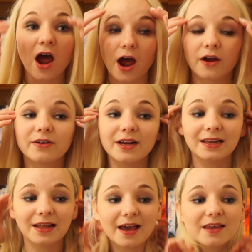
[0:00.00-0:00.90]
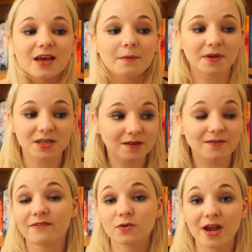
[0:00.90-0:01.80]
I really like that because I've
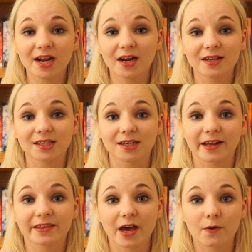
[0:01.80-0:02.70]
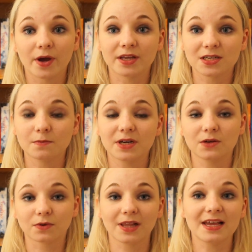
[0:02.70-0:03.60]
never read anything like that where somebody
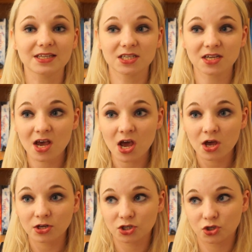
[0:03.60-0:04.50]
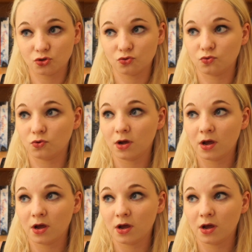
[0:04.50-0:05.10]
relates to